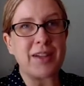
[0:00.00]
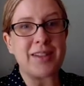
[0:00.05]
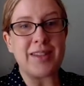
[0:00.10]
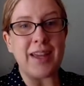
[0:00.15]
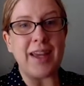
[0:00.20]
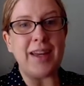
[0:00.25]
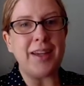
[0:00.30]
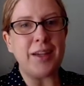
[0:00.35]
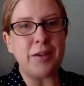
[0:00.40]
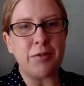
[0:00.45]

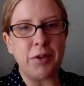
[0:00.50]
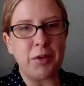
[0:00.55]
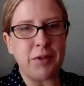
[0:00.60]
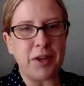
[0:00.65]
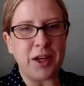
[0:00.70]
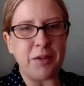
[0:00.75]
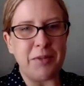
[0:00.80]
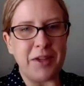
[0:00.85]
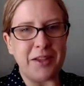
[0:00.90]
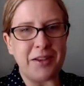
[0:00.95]
excited. We
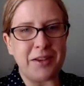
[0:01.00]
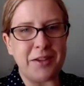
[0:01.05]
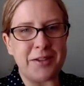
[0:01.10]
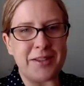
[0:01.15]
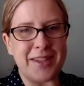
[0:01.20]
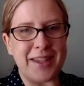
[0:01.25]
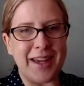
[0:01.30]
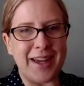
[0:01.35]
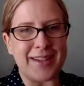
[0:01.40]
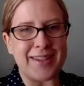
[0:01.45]
want to be
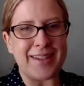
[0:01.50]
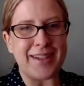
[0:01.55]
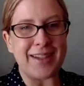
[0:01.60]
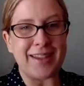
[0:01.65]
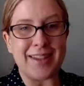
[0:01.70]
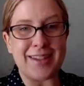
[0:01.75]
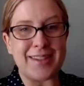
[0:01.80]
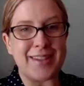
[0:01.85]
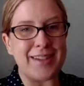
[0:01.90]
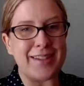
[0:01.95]

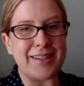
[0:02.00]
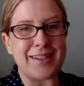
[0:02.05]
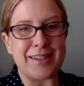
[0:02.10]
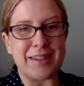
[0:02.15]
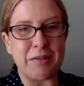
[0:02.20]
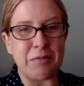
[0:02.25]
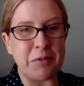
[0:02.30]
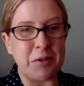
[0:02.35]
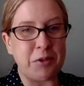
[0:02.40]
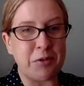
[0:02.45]
enthusiastic. This is
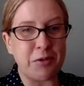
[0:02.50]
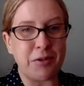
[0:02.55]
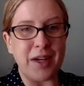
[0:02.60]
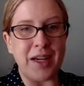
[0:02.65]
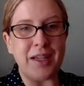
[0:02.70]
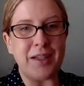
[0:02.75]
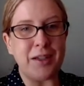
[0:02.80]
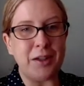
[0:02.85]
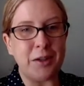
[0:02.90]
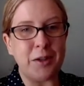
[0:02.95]
some
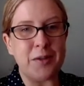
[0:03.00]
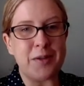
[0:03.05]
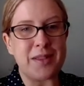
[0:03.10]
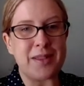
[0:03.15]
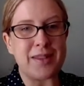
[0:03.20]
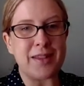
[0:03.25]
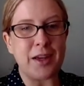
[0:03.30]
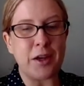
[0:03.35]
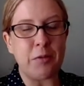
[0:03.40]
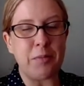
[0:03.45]
great
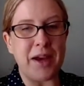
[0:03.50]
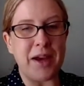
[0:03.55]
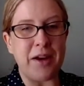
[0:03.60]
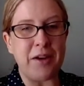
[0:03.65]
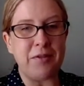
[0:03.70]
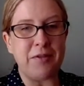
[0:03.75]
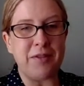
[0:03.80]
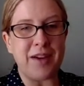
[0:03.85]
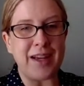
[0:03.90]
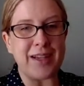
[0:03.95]
news
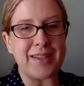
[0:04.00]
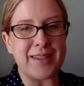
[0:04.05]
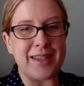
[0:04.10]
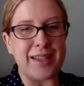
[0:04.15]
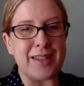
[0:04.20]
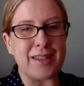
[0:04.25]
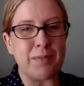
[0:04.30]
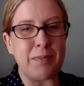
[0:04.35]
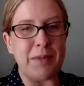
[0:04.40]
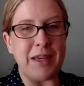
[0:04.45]
about
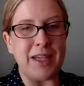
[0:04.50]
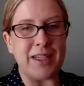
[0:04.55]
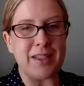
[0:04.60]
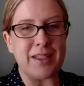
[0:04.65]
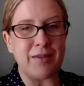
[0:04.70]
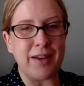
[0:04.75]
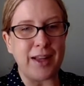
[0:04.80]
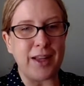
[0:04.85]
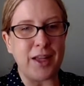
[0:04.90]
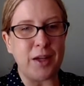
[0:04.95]
vaccines being
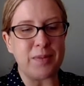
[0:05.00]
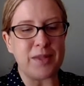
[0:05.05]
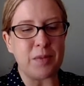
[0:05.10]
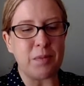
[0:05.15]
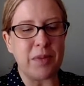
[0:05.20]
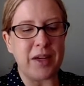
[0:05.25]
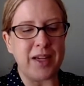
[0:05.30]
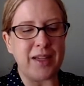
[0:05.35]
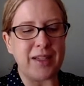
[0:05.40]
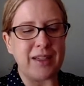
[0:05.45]
developed,
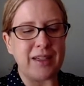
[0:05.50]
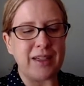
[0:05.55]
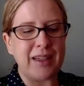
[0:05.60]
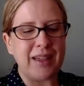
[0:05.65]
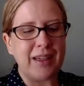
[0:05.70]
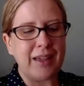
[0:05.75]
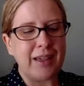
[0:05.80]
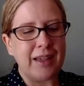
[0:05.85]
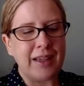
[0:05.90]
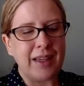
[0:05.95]
but,
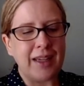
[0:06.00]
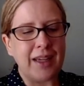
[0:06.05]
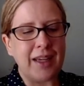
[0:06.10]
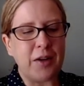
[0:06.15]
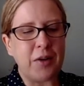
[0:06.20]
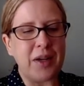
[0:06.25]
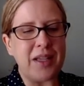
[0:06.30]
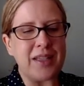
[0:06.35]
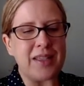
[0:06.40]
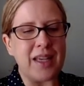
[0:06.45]

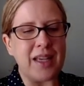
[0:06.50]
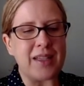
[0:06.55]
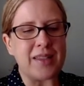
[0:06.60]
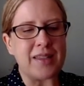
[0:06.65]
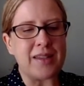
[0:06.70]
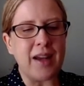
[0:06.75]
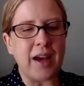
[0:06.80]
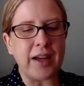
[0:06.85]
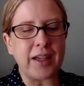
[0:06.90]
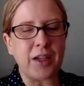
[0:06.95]

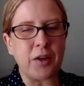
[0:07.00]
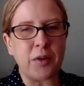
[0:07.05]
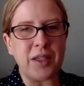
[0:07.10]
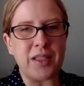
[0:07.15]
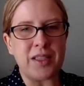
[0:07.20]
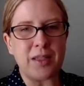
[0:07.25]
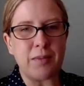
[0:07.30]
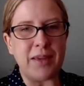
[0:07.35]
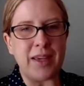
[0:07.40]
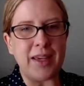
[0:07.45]
it's not
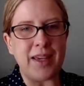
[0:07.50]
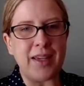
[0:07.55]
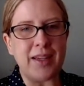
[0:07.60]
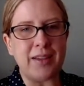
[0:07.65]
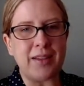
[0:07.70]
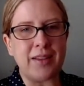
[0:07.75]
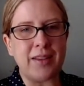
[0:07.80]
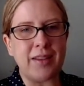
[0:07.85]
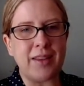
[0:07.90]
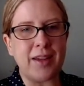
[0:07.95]
going to
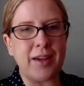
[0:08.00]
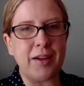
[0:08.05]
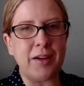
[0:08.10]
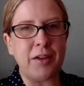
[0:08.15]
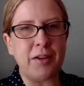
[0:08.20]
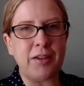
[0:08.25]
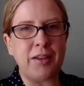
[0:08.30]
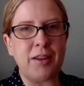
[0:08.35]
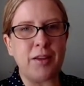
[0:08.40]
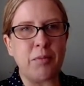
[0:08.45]
be
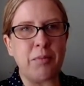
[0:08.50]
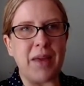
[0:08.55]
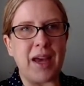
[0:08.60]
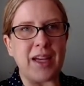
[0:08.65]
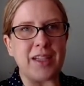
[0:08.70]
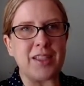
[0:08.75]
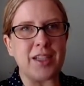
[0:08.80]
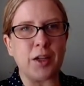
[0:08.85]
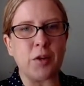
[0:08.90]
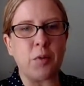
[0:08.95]
the
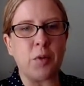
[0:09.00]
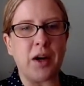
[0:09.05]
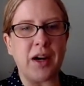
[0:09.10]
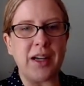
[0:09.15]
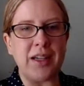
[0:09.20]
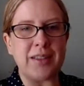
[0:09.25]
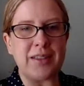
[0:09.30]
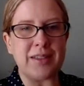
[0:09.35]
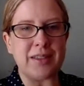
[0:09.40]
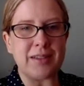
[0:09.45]
magic
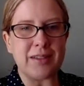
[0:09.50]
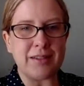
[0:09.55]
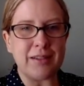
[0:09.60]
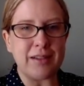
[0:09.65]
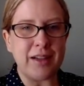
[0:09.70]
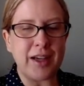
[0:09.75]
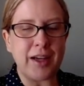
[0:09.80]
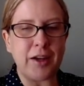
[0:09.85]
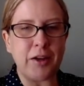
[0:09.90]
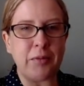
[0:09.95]
wand
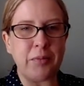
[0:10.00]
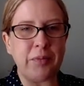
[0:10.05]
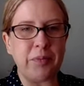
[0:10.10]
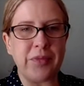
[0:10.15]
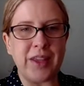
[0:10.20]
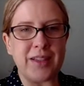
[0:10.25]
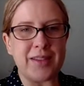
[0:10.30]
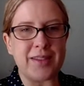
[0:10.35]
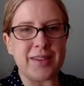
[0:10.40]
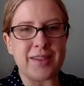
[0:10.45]

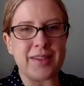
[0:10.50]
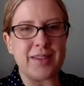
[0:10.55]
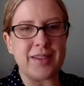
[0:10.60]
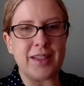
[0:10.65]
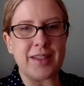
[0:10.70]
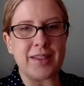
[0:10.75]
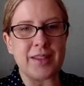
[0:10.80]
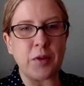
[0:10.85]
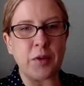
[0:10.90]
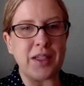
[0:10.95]

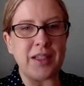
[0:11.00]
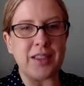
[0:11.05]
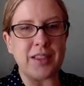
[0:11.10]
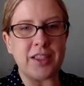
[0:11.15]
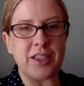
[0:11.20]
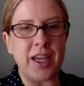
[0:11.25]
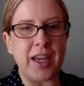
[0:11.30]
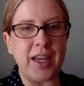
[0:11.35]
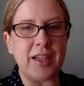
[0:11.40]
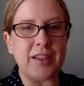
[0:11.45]
that's going to
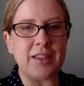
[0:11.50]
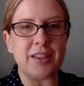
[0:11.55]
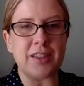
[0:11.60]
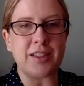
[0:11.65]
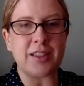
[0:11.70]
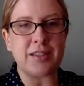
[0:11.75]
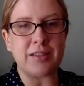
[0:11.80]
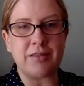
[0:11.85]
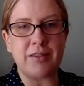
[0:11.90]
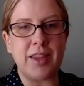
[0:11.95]
change
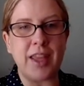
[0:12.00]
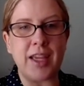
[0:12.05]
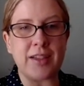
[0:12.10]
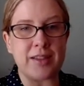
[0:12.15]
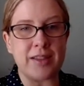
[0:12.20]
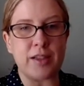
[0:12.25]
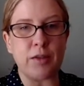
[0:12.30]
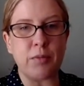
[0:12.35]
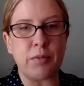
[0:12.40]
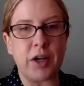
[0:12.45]

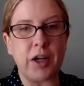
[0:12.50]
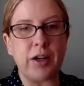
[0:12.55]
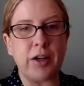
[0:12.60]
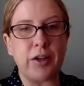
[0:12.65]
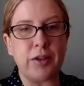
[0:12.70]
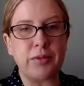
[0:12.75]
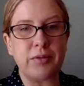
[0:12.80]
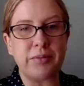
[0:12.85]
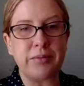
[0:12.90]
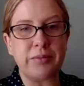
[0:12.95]
things tomorrow.